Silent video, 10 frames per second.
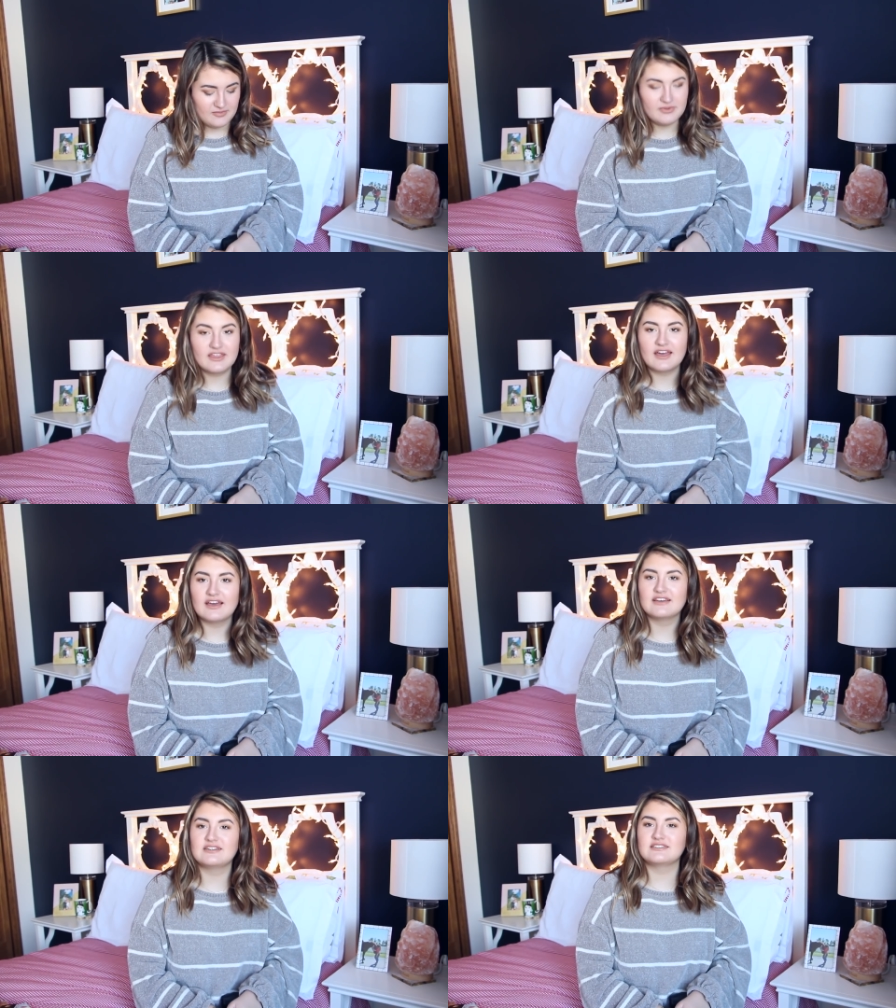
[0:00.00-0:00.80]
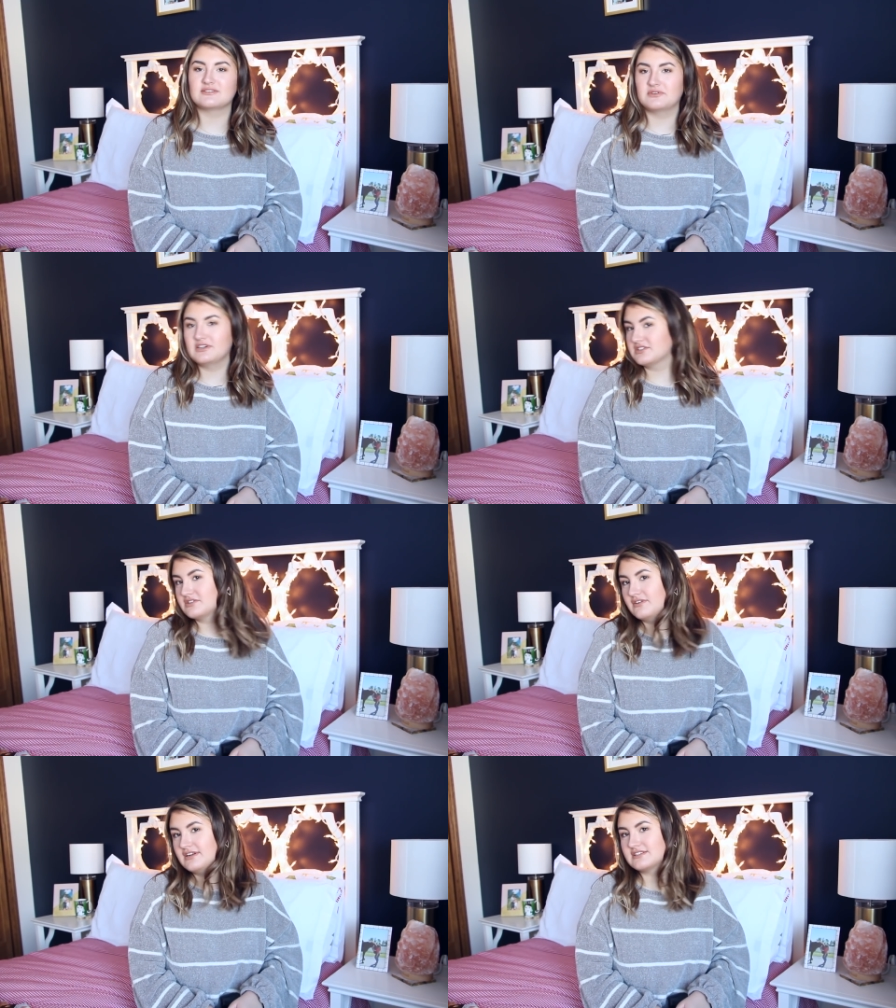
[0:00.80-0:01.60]
because when it's
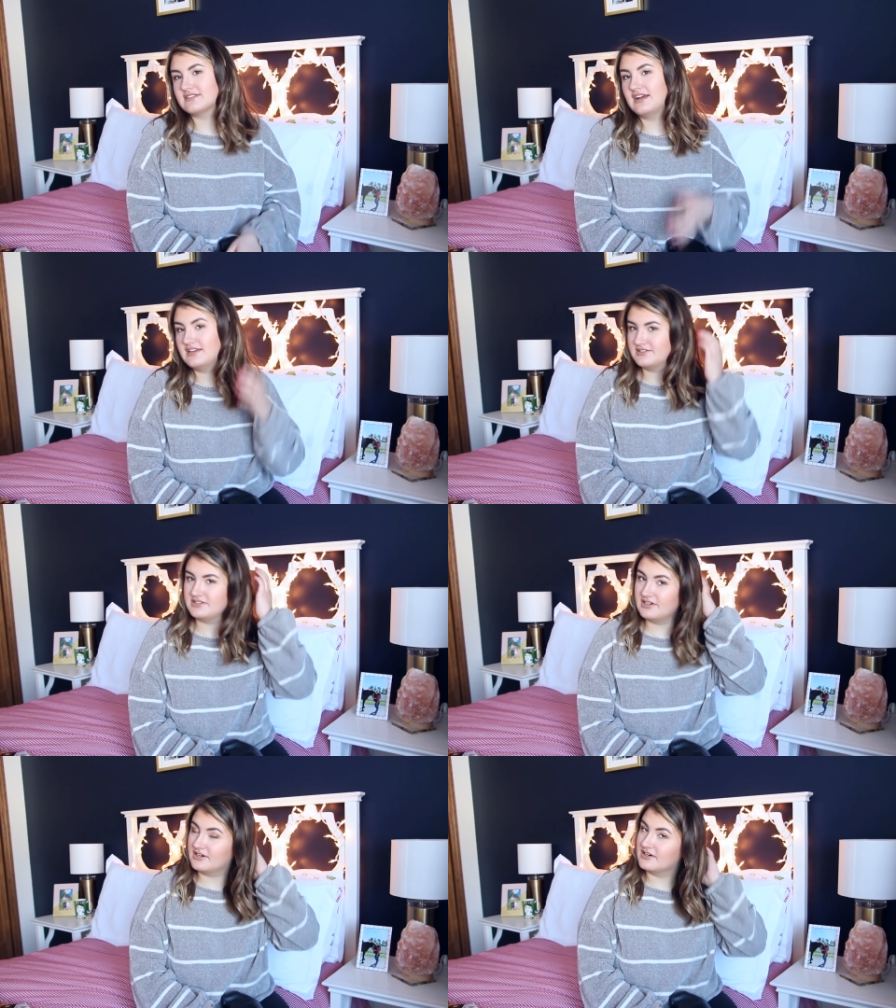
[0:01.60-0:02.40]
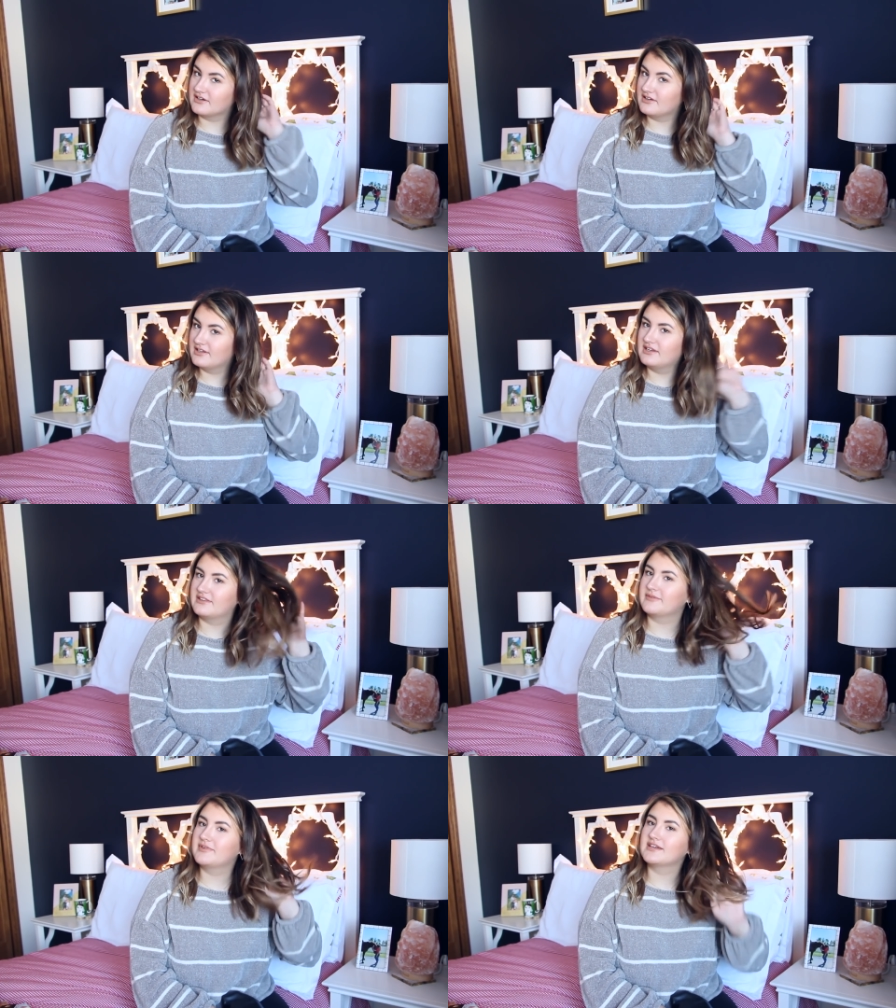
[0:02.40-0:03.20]
short it's a lot easier to curl and I
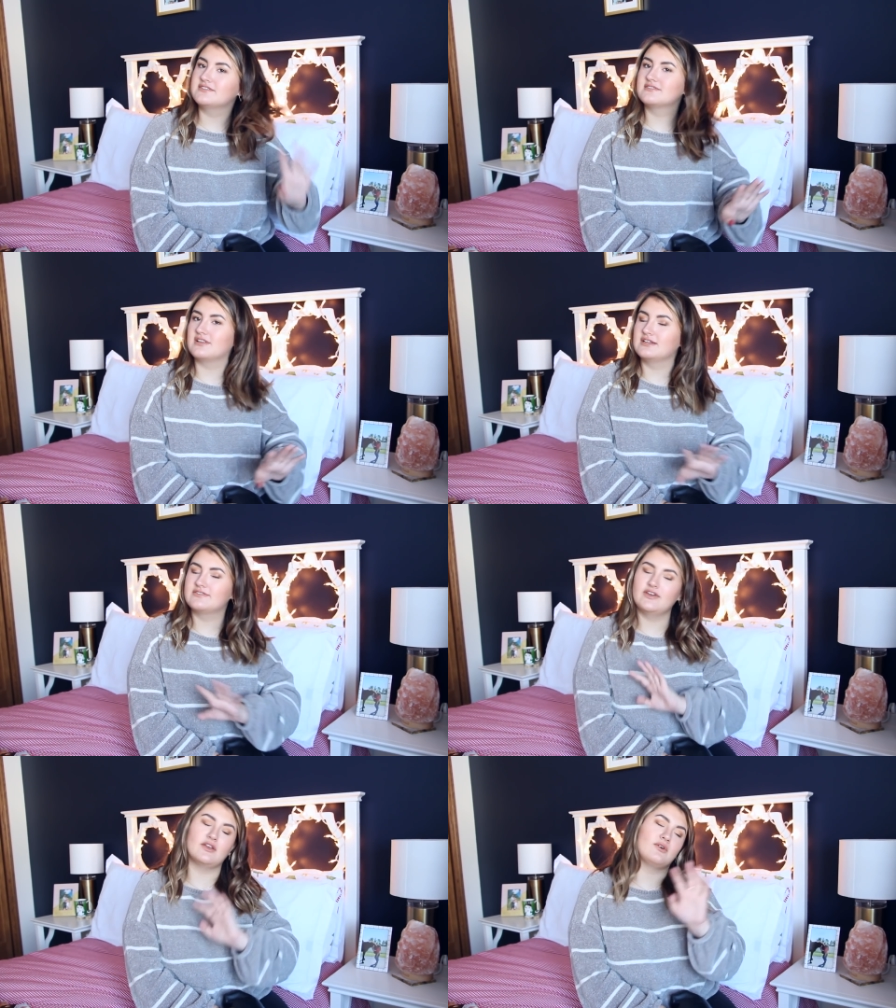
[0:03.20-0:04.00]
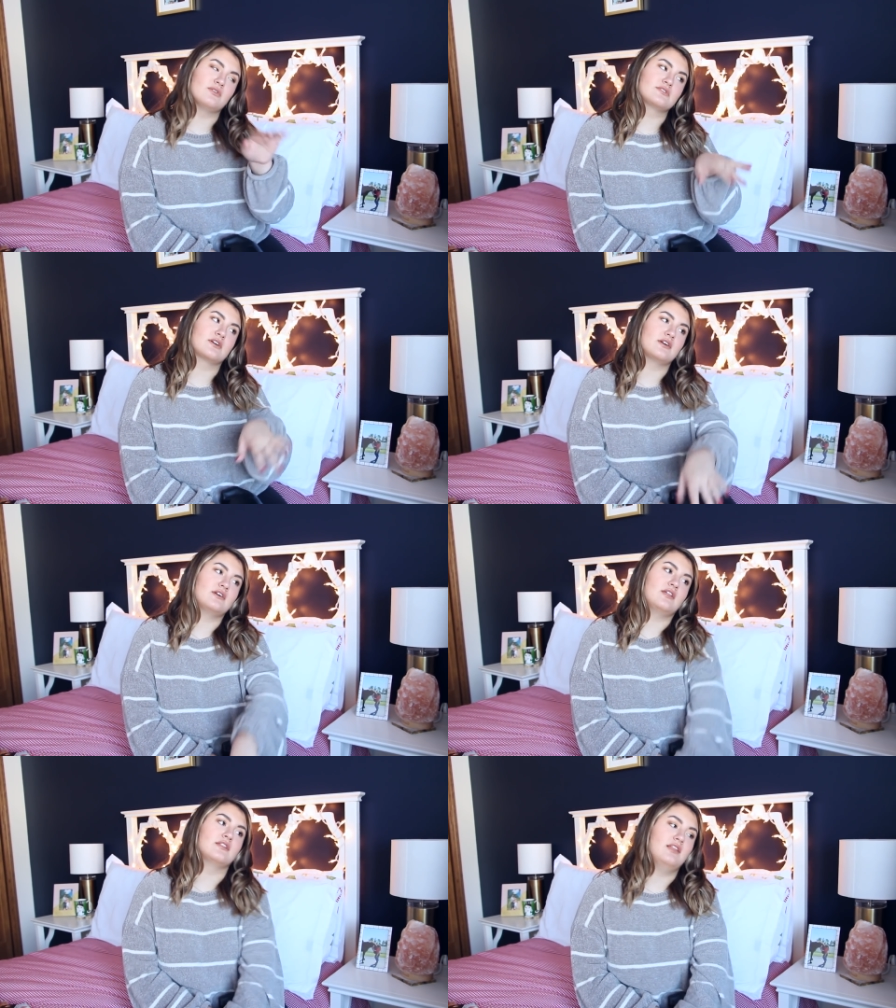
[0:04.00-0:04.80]
think because there's less of it, it holds
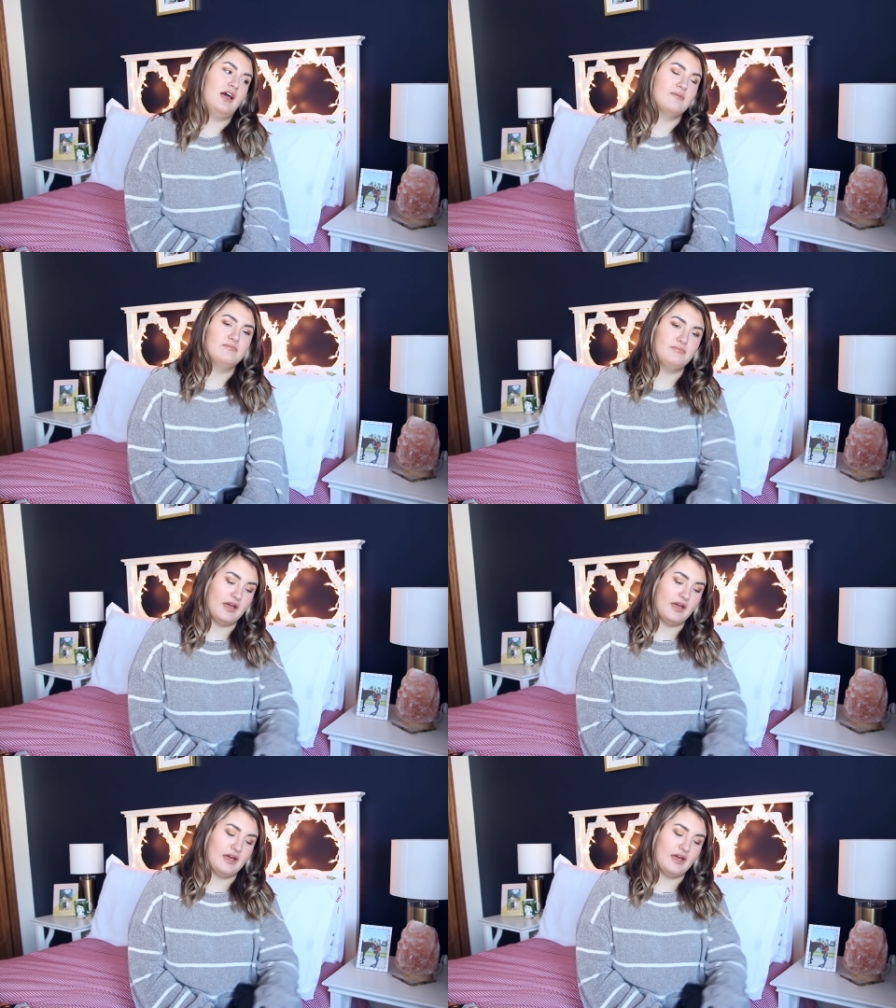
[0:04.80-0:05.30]
curl a lot